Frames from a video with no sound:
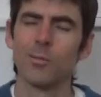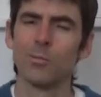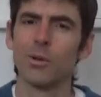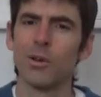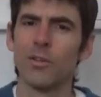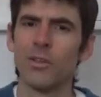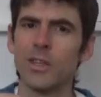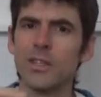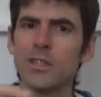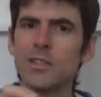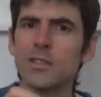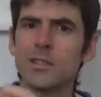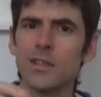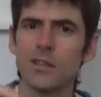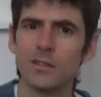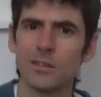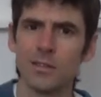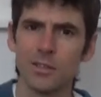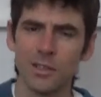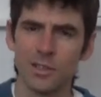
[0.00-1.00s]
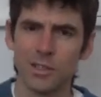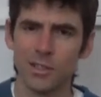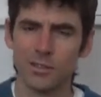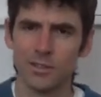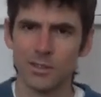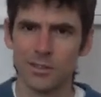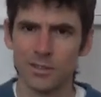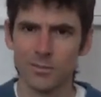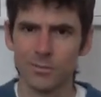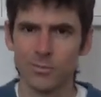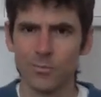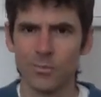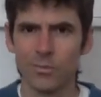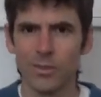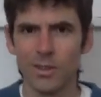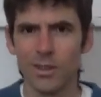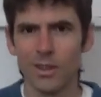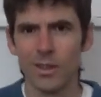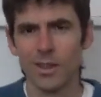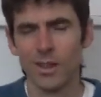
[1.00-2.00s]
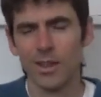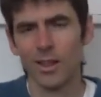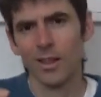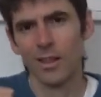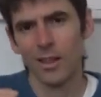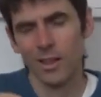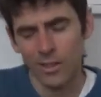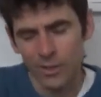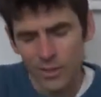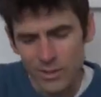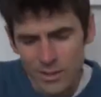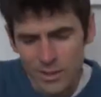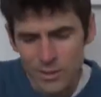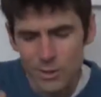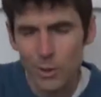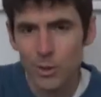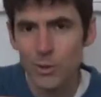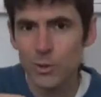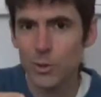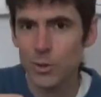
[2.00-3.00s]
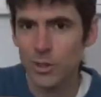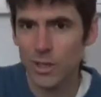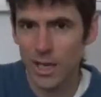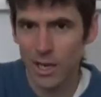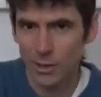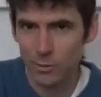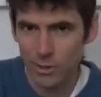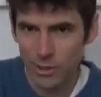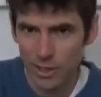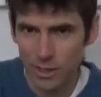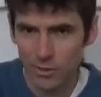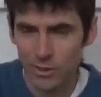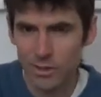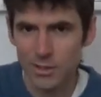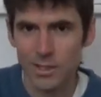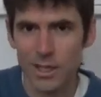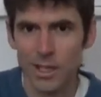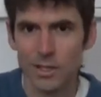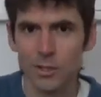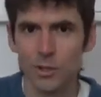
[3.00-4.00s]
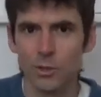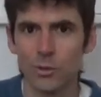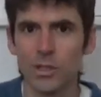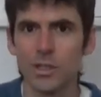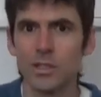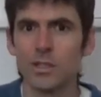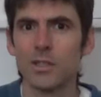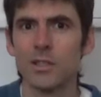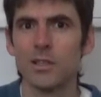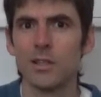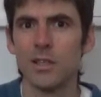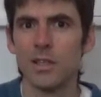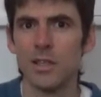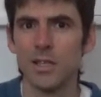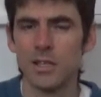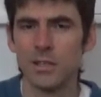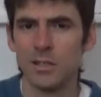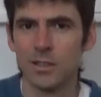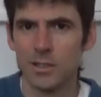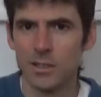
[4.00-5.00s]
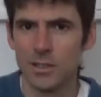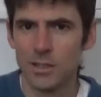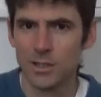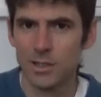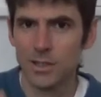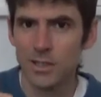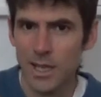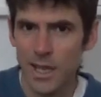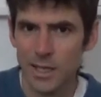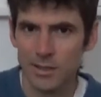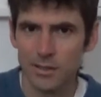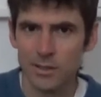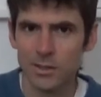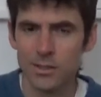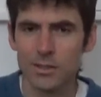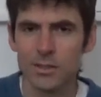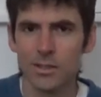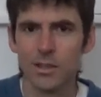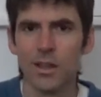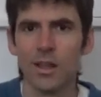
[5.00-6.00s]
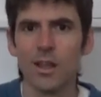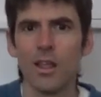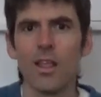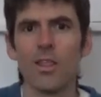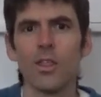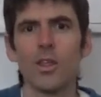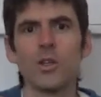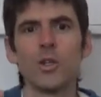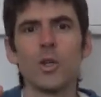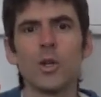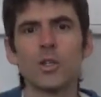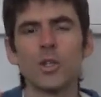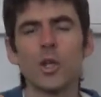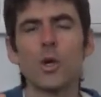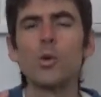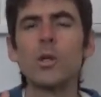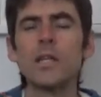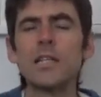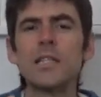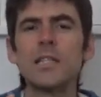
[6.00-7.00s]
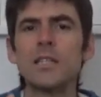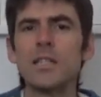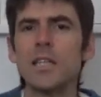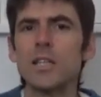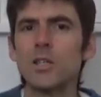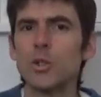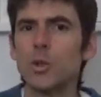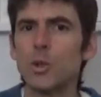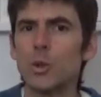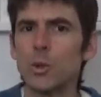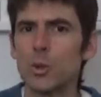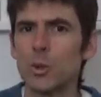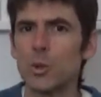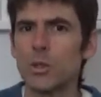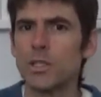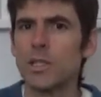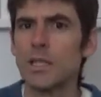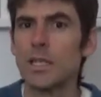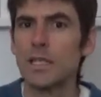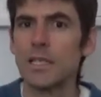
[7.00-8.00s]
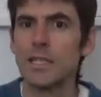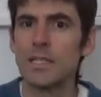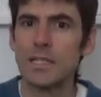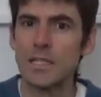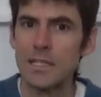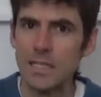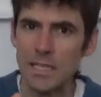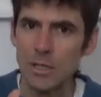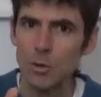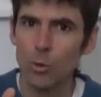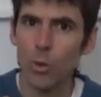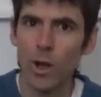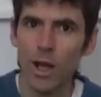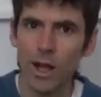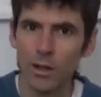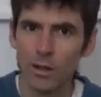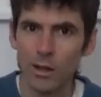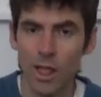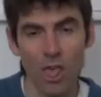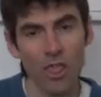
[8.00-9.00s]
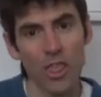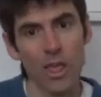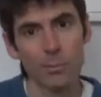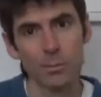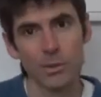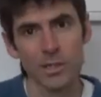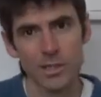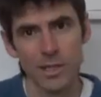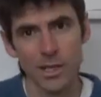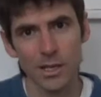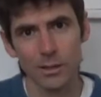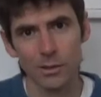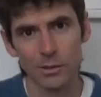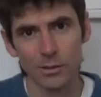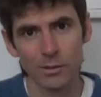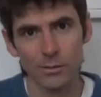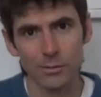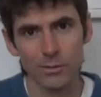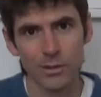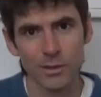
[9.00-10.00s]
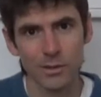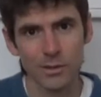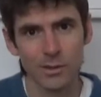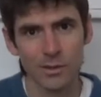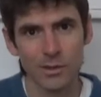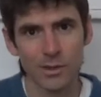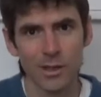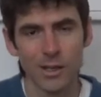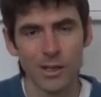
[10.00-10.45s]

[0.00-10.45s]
But this sandarshita, this is also carrying in the Sanskrit the sense that not only did these gurus see well themselves,